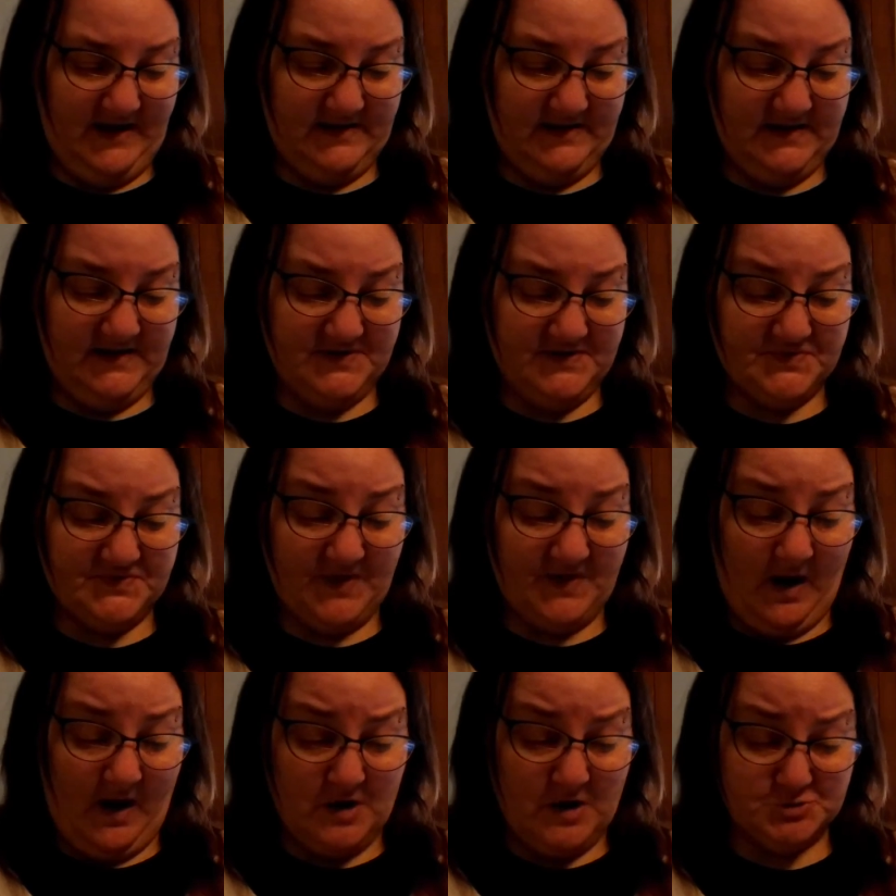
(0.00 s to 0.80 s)
it's
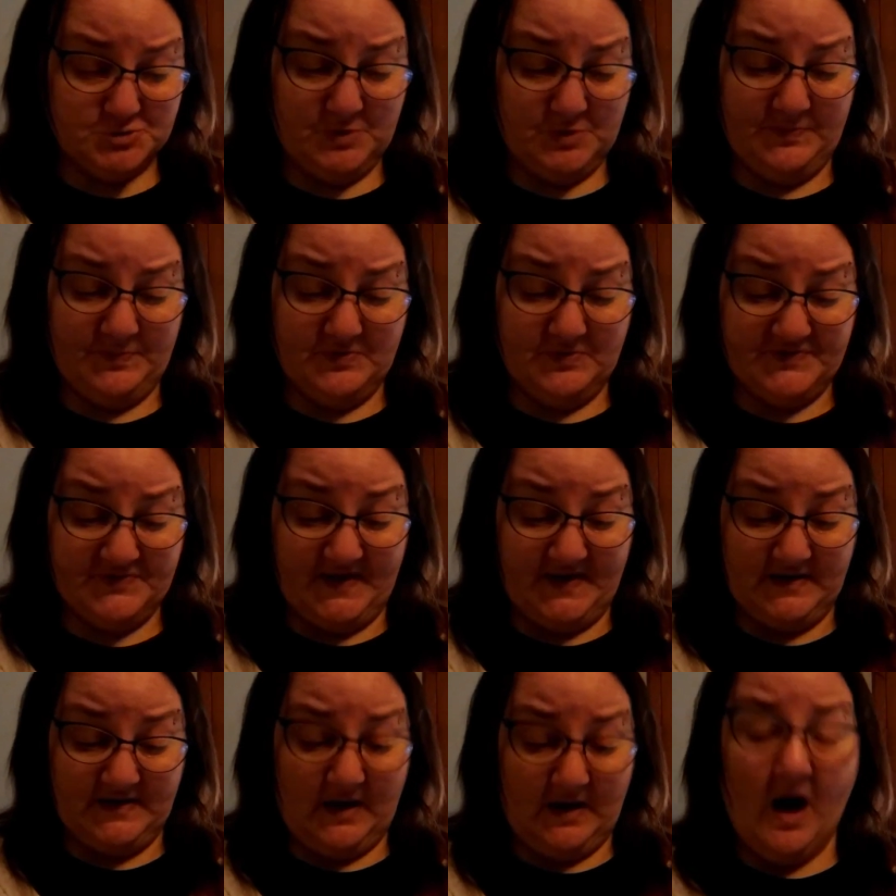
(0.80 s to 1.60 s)

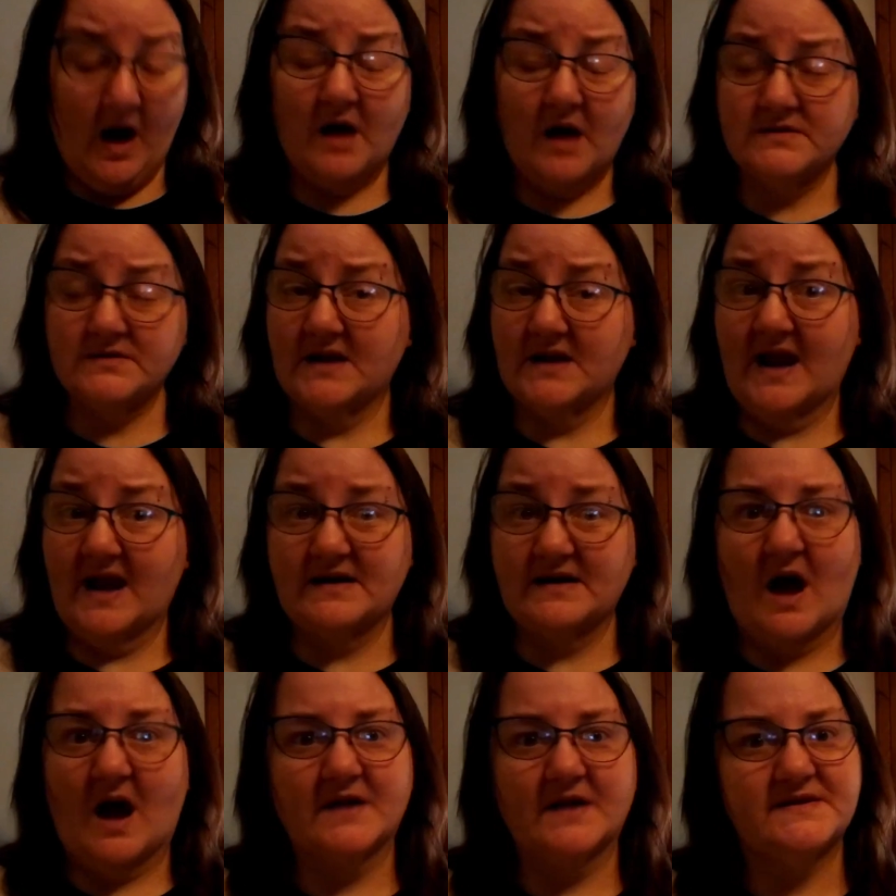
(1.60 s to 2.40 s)
100% cotton, and
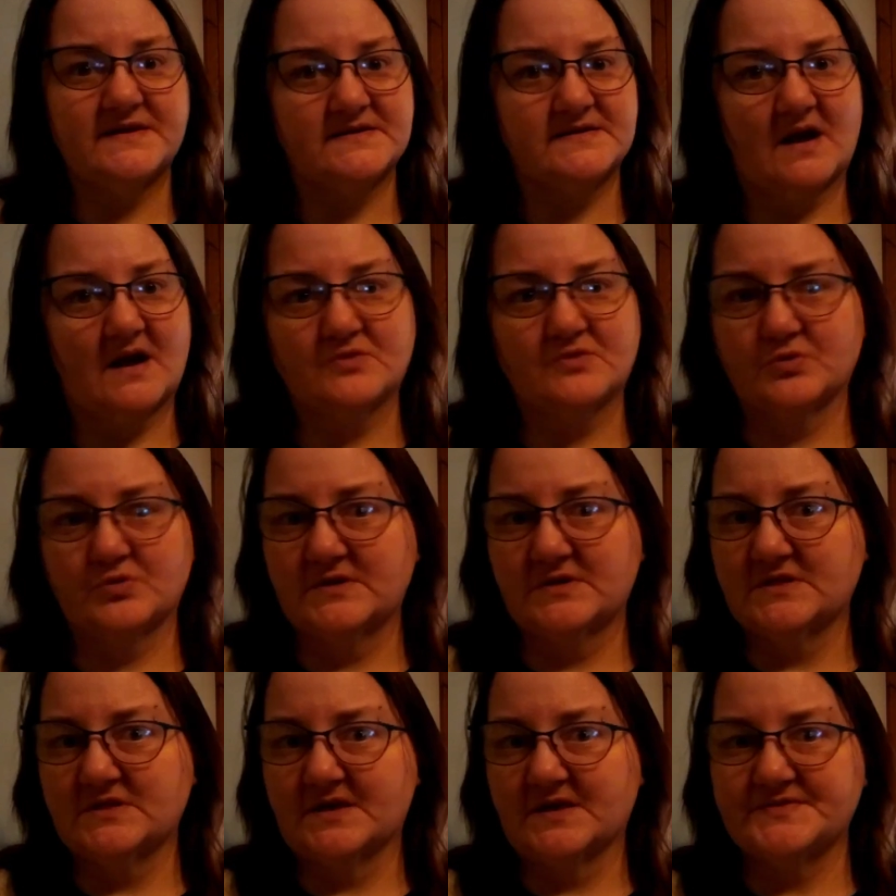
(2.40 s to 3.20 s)
I did not
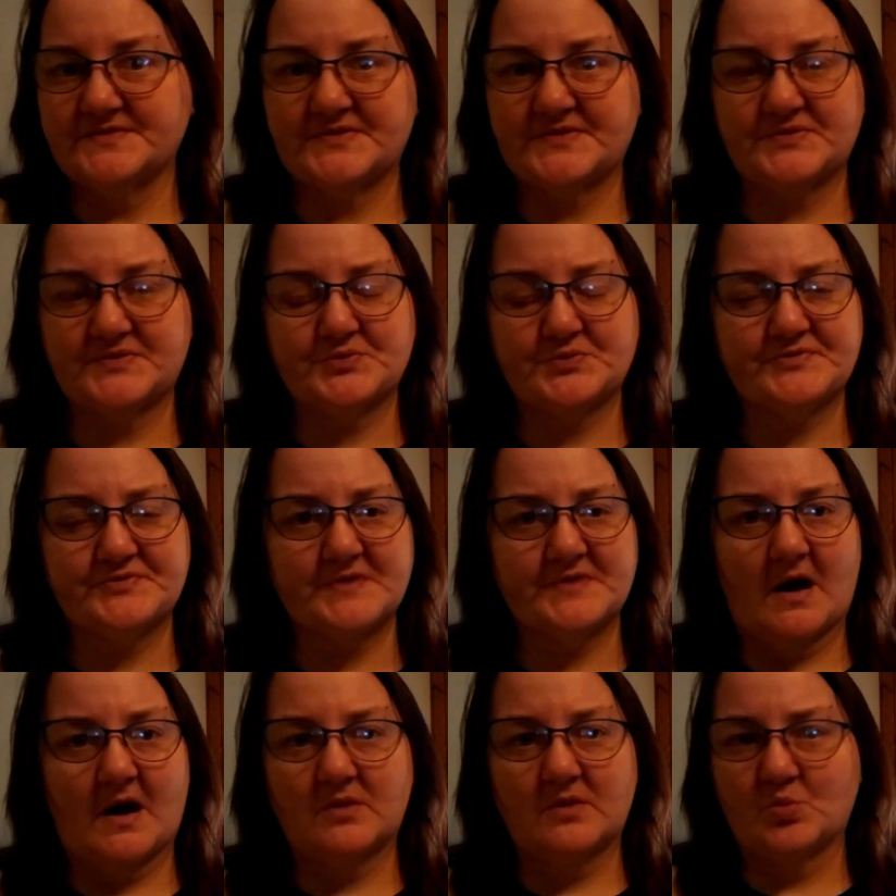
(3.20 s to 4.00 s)
realize this was
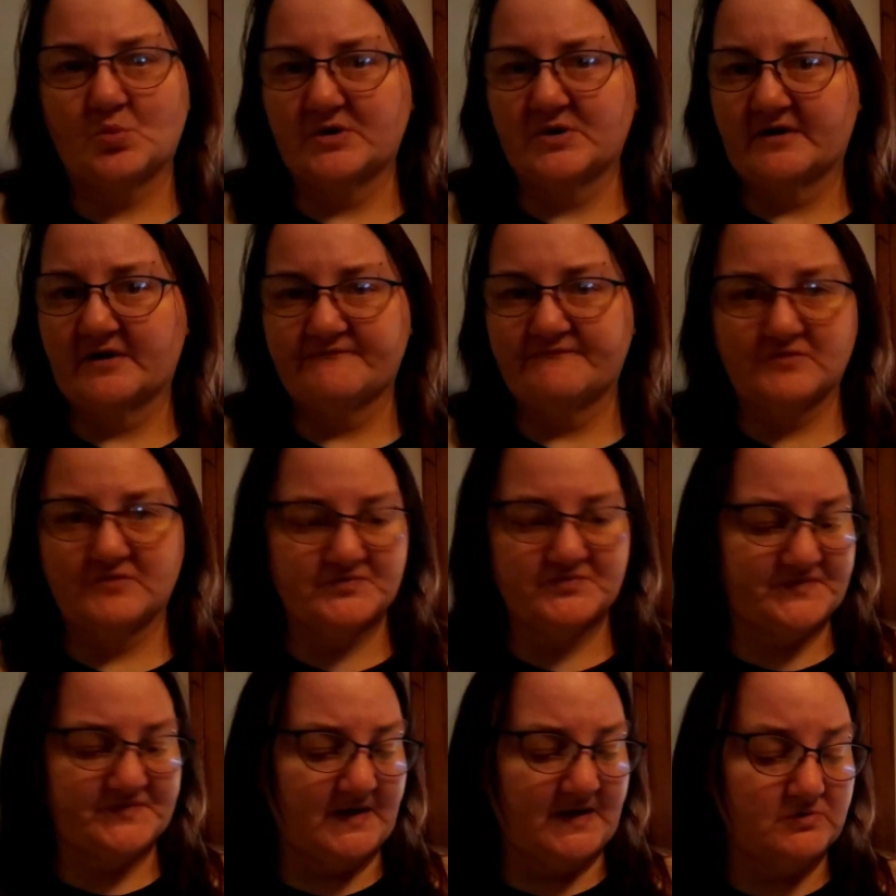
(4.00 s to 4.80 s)
cotton when I
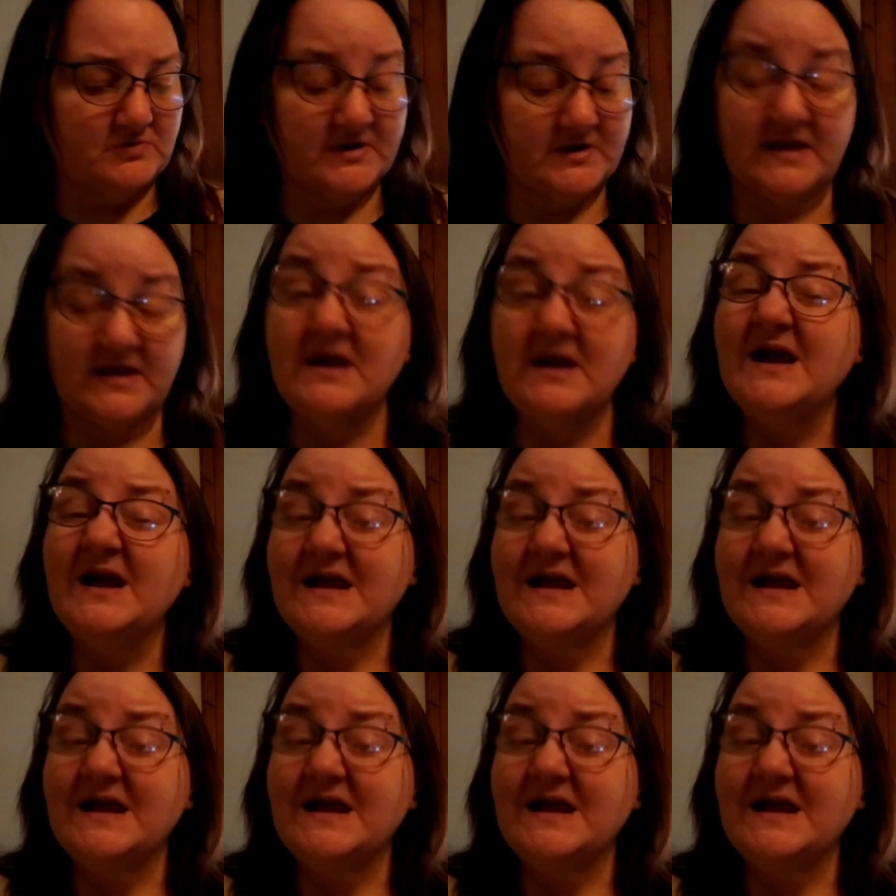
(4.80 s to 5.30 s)
first held it.